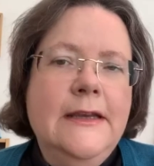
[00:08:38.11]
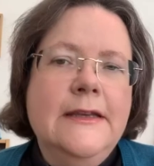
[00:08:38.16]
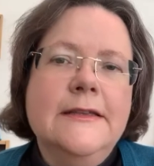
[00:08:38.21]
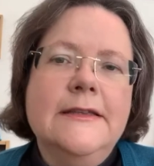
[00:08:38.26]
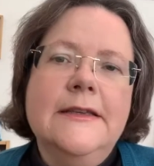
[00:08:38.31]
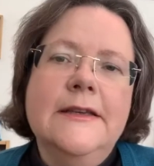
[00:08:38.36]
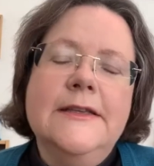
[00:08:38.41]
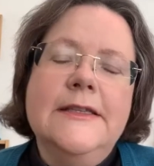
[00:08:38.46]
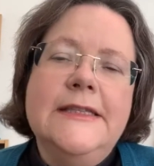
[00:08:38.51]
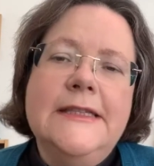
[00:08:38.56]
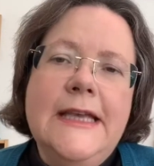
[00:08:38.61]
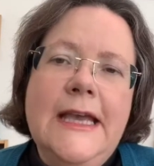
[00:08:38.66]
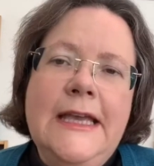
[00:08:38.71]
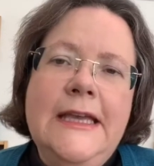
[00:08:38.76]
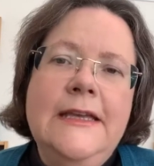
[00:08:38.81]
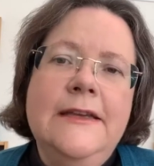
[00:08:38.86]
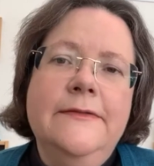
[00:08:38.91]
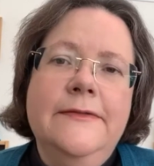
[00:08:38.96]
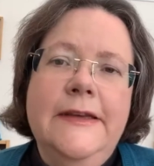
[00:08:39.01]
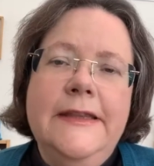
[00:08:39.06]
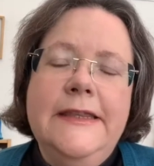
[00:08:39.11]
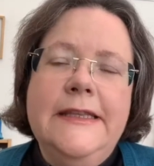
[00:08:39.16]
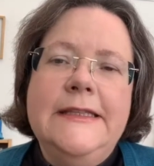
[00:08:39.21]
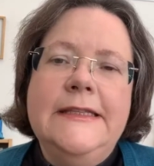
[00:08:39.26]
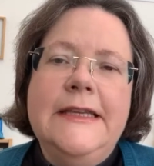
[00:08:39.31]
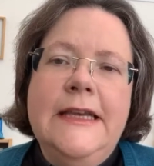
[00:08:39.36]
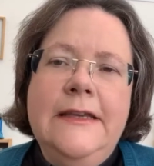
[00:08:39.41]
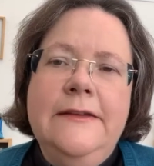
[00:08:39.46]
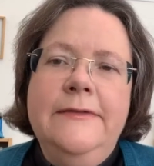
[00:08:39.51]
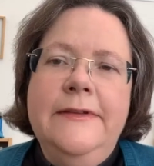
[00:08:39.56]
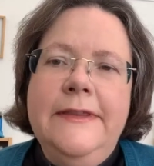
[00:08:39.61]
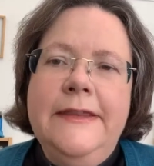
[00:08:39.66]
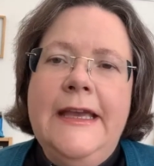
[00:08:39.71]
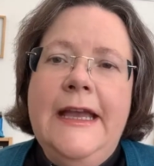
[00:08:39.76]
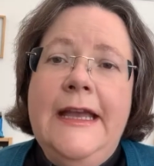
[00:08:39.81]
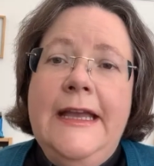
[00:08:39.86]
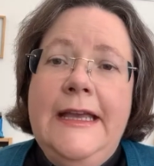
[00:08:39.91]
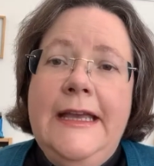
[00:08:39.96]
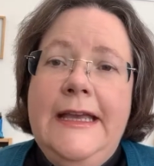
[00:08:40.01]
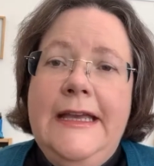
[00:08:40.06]
So David, the David
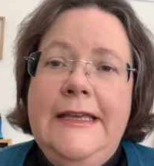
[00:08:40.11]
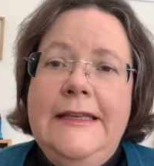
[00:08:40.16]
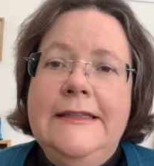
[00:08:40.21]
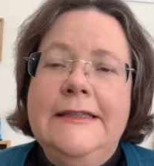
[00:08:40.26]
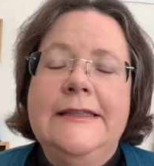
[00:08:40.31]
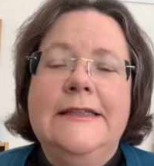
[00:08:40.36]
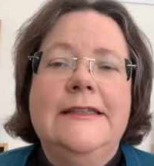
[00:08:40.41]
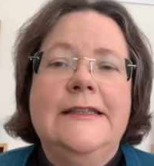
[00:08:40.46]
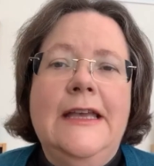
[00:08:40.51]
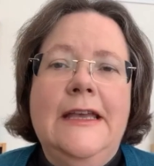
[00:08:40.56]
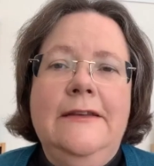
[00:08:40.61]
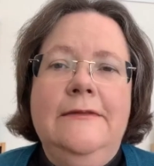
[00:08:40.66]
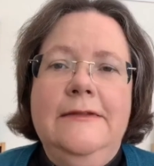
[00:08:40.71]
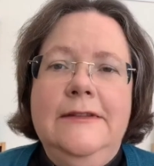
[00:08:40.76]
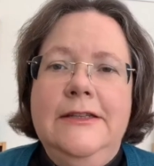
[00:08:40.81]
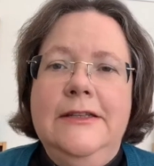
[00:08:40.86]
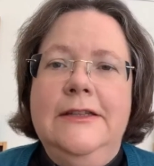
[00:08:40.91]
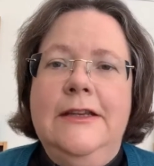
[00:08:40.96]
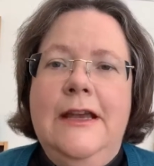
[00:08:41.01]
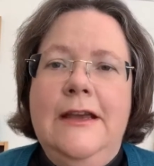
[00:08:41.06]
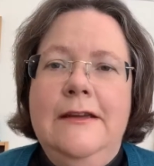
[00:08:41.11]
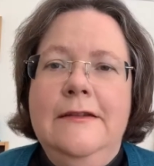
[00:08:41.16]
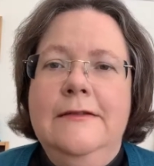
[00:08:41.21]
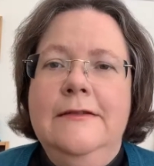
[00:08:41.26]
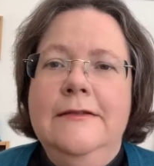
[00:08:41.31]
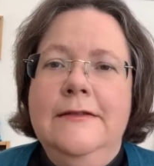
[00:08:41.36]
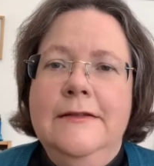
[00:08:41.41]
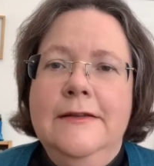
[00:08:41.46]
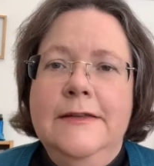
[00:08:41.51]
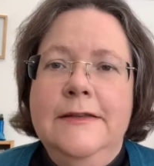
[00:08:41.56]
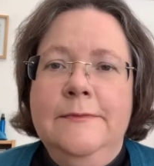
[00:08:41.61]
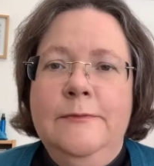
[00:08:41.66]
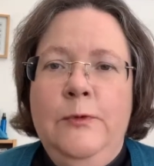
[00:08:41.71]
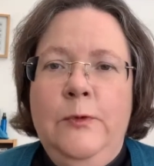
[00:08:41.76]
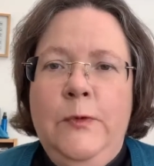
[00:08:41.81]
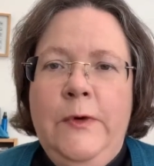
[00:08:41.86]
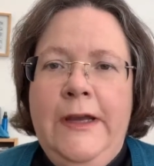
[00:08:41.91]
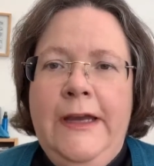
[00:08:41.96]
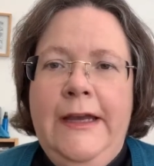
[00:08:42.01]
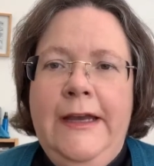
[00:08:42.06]
there is David, you know,
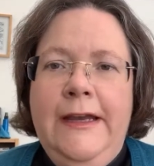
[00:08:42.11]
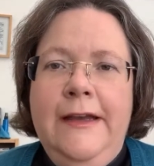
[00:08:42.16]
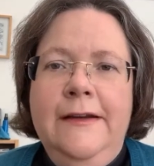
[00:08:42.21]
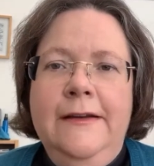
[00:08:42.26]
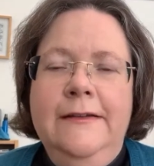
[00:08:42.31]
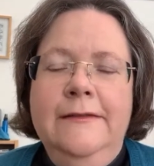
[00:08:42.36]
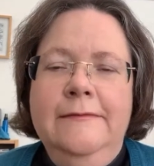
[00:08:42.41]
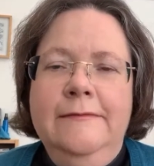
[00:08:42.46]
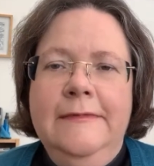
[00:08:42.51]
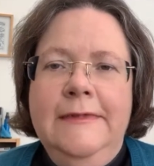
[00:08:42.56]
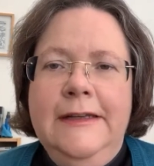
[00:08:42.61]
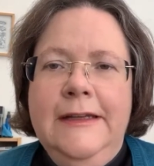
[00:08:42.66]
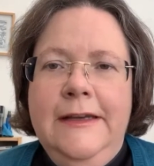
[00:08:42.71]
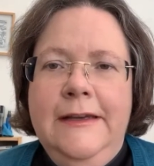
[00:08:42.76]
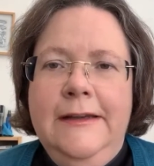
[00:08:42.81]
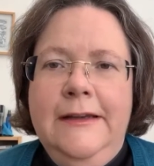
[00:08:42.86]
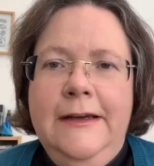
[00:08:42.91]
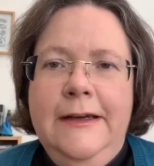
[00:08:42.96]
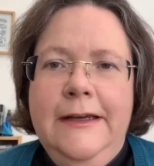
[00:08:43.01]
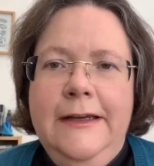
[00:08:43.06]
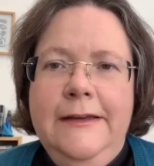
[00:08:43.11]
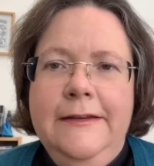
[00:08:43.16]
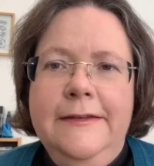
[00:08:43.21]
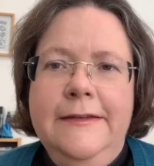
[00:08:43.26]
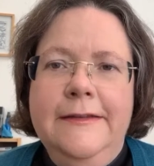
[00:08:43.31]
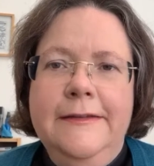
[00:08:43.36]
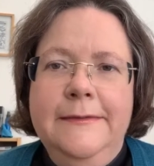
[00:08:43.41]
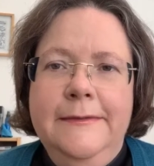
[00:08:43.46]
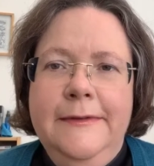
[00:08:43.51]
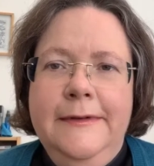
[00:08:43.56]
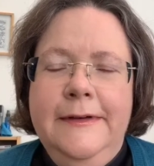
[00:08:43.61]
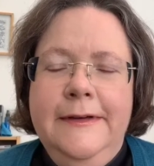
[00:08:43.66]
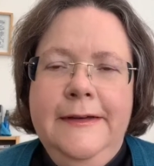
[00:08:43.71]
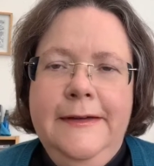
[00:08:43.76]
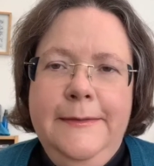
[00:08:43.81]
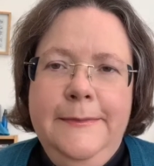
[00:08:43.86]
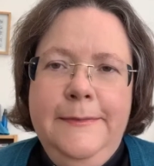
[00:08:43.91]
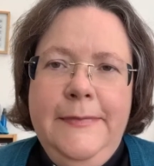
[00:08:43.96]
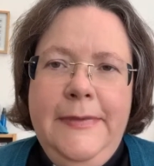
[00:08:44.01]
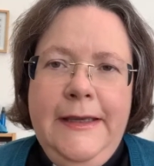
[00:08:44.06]
small king, Goliath,
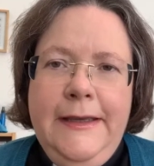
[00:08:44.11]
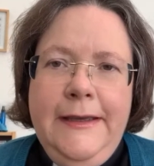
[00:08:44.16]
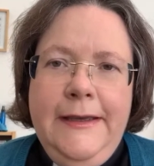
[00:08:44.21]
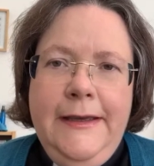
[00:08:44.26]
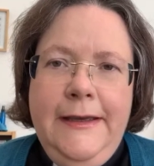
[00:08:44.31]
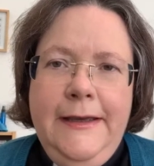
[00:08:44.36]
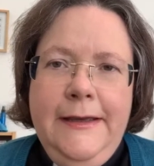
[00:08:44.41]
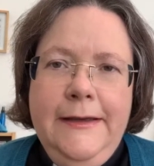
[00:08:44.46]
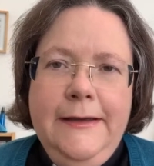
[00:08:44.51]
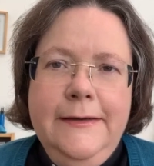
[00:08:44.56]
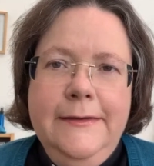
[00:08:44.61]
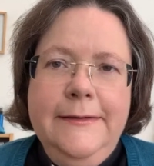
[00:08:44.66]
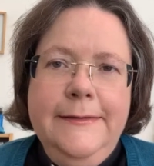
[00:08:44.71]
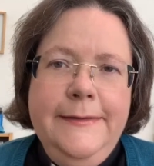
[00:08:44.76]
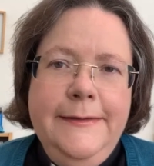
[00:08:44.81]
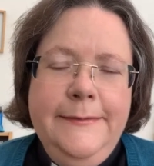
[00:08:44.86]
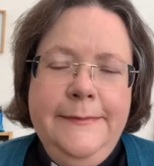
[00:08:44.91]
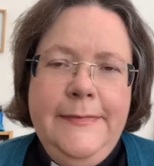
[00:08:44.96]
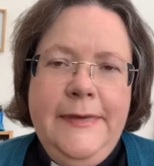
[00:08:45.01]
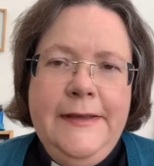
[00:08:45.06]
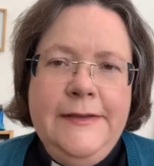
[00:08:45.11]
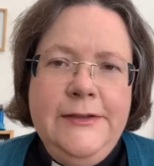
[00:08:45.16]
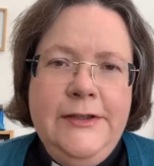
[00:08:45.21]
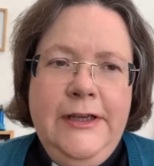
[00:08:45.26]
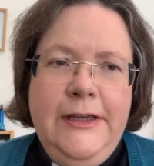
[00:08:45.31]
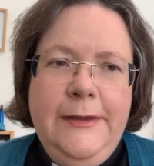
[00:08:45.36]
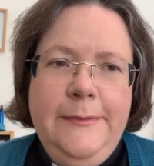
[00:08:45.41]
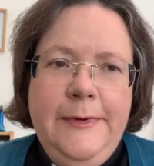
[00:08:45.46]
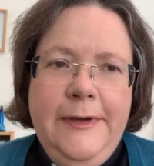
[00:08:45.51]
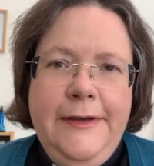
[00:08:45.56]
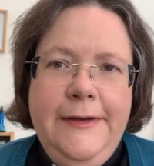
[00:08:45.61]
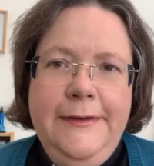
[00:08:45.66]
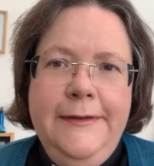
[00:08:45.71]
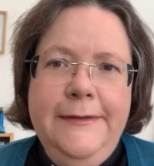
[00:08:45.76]
big king, Bathsheba,